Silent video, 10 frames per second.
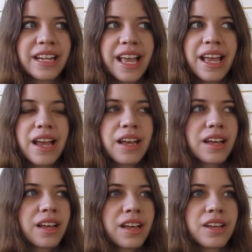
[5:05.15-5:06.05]
Like,
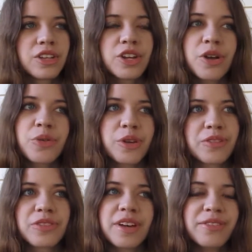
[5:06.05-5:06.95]
you know,
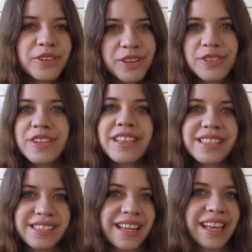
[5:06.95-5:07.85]
if you ever go to the
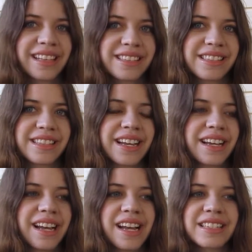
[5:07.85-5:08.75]
States,
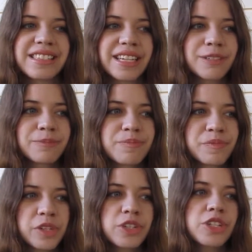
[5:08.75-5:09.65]
I said,
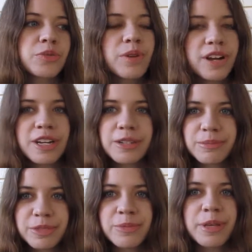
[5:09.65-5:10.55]
we should walk
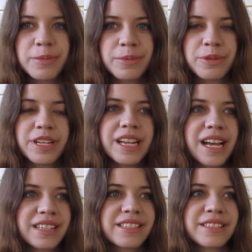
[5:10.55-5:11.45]
up to people and
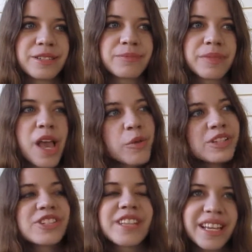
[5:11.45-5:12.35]
ask them,
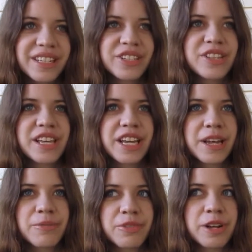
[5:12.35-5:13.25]
which state do you think
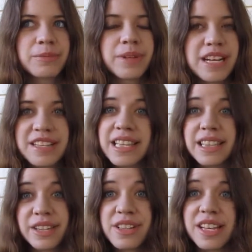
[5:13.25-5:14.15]
I'm from? I
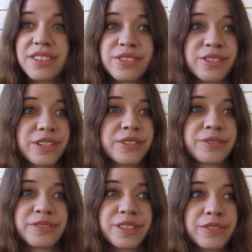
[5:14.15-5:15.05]
said, they'll answer you.
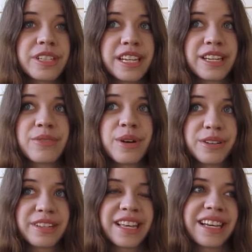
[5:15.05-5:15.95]
They'll take a
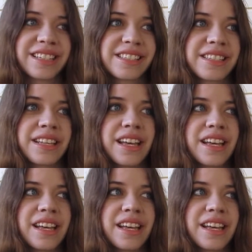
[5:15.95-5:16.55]
wild guess.